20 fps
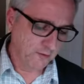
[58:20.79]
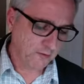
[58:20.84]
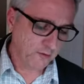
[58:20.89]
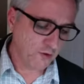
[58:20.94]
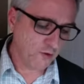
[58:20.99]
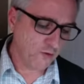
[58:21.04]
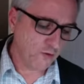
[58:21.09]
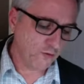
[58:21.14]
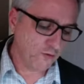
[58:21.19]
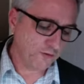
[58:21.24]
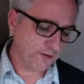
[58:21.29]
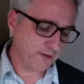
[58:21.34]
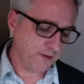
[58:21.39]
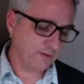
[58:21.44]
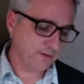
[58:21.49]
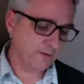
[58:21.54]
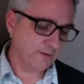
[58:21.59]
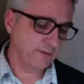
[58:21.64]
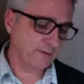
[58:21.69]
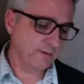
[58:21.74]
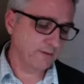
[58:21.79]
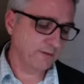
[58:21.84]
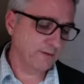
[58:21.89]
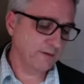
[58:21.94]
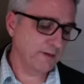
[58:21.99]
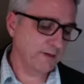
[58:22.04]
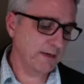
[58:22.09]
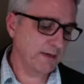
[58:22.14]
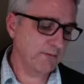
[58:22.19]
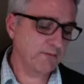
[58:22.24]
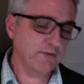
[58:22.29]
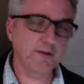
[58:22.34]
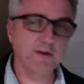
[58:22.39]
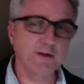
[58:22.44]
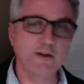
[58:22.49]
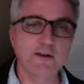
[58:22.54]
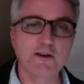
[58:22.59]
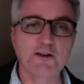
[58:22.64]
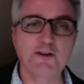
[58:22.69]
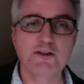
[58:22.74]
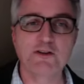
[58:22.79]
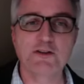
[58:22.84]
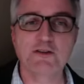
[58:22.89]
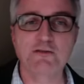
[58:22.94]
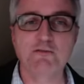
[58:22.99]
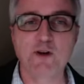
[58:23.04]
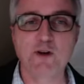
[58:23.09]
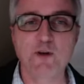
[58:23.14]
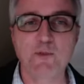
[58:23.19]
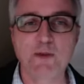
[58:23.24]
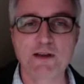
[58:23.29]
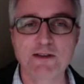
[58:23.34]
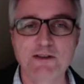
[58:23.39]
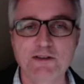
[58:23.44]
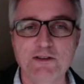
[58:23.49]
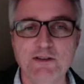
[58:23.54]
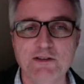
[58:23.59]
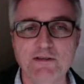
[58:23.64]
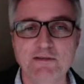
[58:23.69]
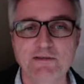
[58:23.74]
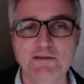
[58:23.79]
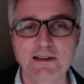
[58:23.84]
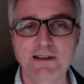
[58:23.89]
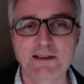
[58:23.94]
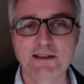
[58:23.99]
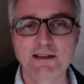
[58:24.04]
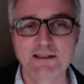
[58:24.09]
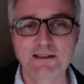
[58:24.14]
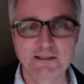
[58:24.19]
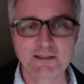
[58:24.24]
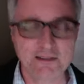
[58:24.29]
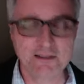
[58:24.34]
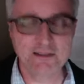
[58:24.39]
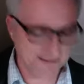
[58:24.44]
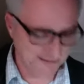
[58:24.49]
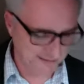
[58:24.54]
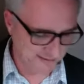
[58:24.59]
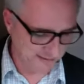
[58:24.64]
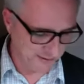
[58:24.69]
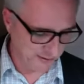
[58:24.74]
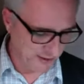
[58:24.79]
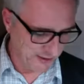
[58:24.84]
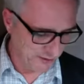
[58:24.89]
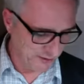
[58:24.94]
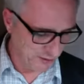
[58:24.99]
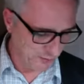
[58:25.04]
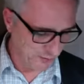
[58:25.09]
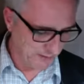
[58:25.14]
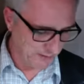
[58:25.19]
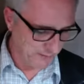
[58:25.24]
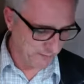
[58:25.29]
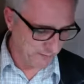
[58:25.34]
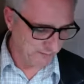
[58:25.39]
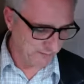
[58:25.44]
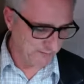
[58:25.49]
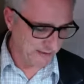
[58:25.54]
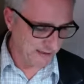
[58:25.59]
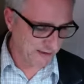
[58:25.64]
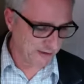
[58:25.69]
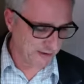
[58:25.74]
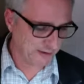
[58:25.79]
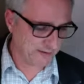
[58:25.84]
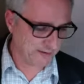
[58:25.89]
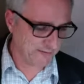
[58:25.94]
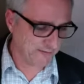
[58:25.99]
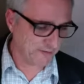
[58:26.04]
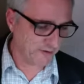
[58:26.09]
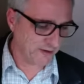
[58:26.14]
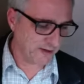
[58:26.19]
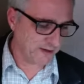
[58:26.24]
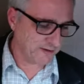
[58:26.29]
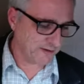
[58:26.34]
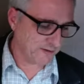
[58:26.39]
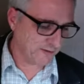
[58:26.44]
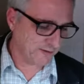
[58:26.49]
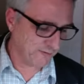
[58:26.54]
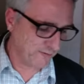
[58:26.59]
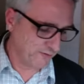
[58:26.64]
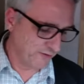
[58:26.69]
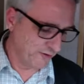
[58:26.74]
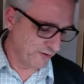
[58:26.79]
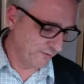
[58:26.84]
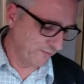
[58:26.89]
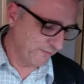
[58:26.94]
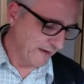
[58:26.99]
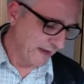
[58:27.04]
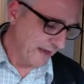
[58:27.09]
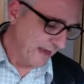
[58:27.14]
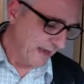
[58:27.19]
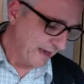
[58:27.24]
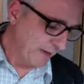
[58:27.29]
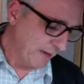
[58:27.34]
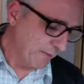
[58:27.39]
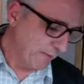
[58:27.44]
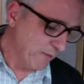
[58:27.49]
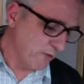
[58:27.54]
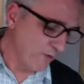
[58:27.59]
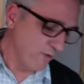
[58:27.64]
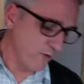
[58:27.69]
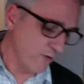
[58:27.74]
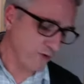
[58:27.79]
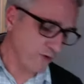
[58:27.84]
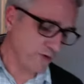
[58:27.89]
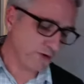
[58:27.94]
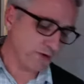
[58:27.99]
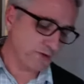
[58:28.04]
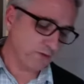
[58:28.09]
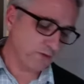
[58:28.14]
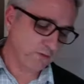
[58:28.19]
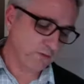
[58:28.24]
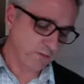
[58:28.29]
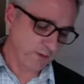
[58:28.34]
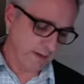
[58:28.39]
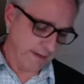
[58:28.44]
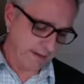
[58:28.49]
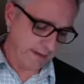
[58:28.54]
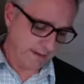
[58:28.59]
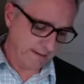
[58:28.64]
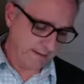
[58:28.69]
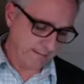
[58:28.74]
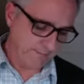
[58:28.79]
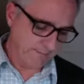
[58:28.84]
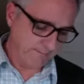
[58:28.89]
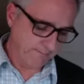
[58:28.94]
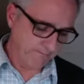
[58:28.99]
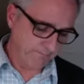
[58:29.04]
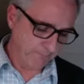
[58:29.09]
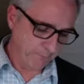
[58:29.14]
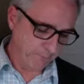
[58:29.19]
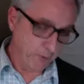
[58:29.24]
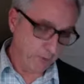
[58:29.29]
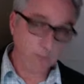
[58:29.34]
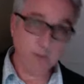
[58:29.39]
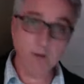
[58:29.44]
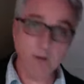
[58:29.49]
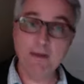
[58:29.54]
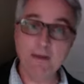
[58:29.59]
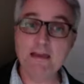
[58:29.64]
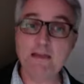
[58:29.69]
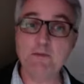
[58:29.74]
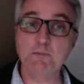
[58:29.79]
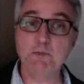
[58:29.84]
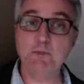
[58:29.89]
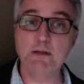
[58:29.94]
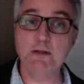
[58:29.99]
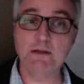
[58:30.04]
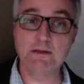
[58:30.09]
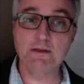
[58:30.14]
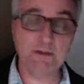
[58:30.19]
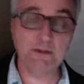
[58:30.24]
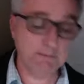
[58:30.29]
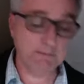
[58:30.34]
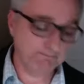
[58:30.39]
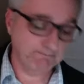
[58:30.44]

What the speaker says: Good. That was a nice, robust discussion, people. Excellent. Very, very good. Can we move on to problem 8, please?